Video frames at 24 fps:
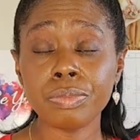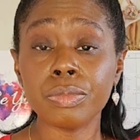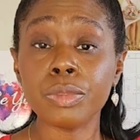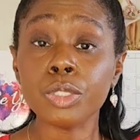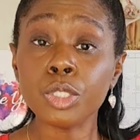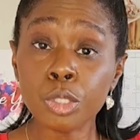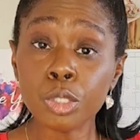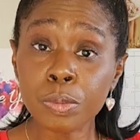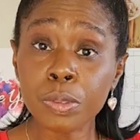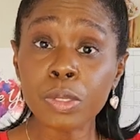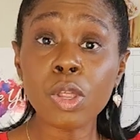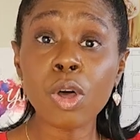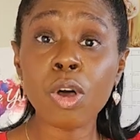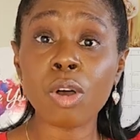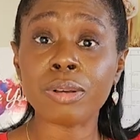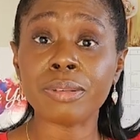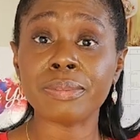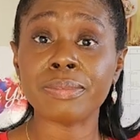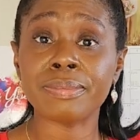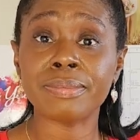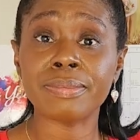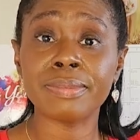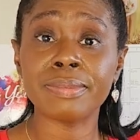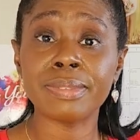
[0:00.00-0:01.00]
You belong.
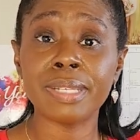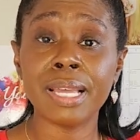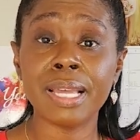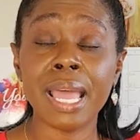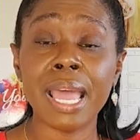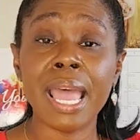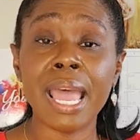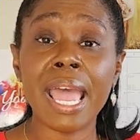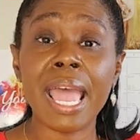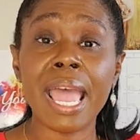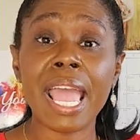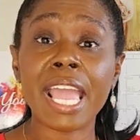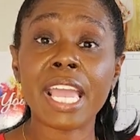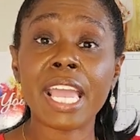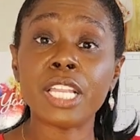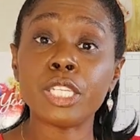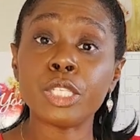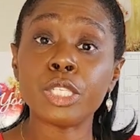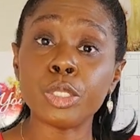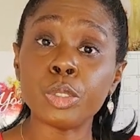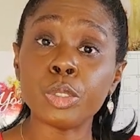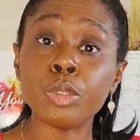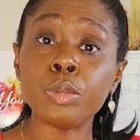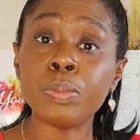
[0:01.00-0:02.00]
And
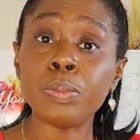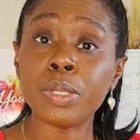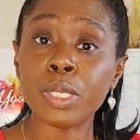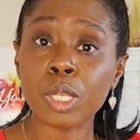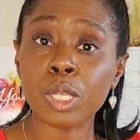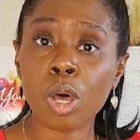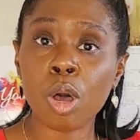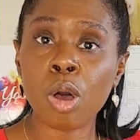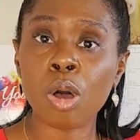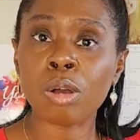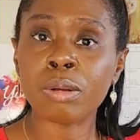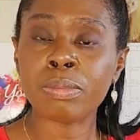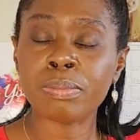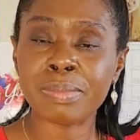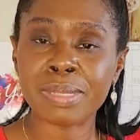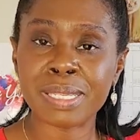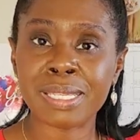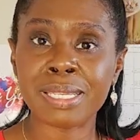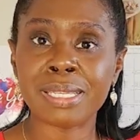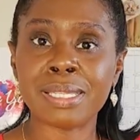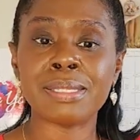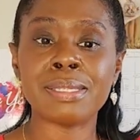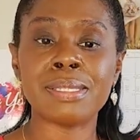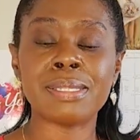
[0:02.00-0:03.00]
you belong
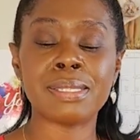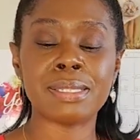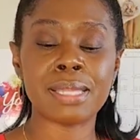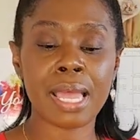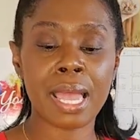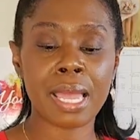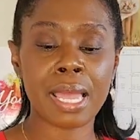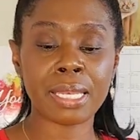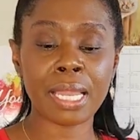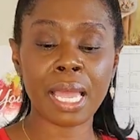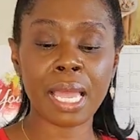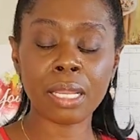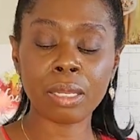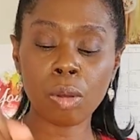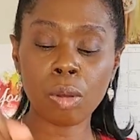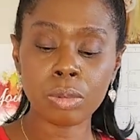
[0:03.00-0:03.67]
means that not